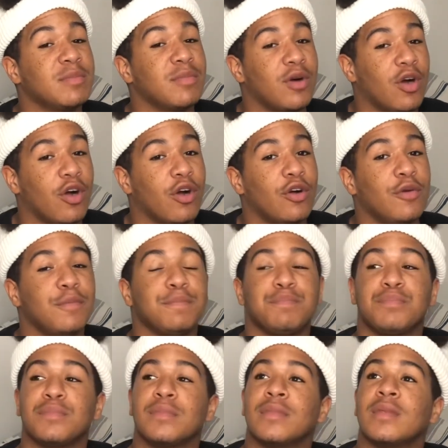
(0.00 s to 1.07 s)
tomorrow.
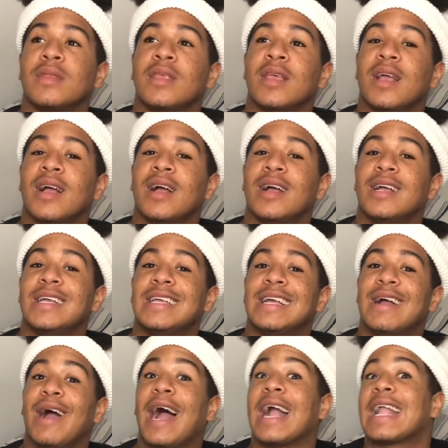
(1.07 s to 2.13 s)

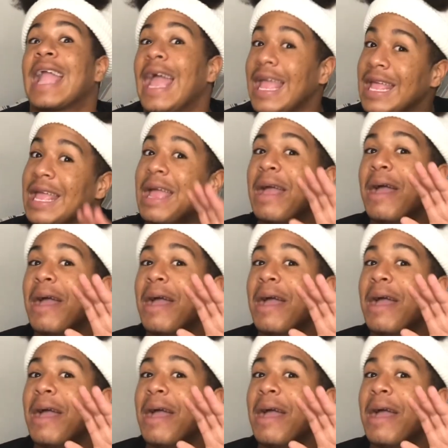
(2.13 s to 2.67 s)
I can